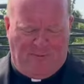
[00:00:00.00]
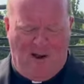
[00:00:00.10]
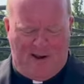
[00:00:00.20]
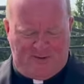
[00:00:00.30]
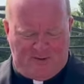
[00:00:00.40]

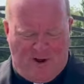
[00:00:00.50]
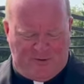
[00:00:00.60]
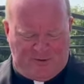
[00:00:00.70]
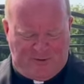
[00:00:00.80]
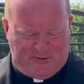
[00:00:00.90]
fries,
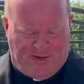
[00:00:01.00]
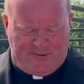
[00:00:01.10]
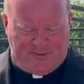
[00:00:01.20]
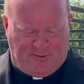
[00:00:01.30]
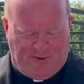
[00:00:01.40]
nachos,
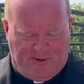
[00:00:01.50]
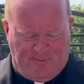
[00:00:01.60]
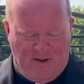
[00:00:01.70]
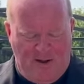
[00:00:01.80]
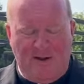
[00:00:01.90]
ice
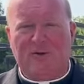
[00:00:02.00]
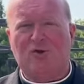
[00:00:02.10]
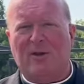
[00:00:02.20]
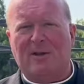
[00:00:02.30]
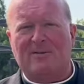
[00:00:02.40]
cream,
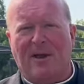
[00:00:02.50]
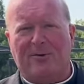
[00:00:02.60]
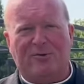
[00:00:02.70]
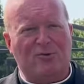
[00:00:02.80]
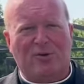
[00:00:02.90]
chicken
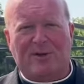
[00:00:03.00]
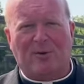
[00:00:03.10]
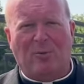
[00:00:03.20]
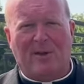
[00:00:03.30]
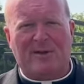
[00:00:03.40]
tenders,
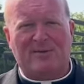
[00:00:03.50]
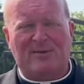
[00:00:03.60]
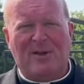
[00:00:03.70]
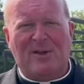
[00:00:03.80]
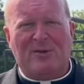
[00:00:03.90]
chicken
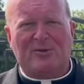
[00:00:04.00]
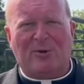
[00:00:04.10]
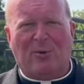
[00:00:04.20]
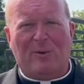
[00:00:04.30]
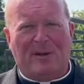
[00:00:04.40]
wings.
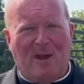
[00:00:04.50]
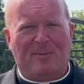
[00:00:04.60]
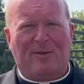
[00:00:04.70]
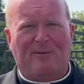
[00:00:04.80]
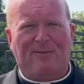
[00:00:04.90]
So when you
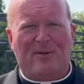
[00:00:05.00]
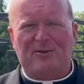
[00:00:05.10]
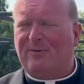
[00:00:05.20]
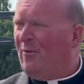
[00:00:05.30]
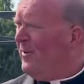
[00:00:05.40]
come to the
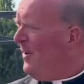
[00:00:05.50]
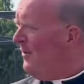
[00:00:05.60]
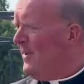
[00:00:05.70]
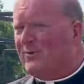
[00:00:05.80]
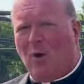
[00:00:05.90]
festival
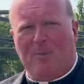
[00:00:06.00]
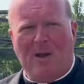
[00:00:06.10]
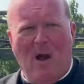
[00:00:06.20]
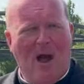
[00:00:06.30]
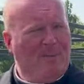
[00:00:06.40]
here, that's all
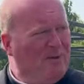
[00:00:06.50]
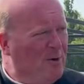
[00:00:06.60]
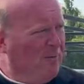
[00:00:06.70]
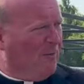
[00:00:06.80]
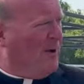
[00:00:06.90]
behind me.
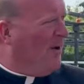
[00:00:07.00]
Then over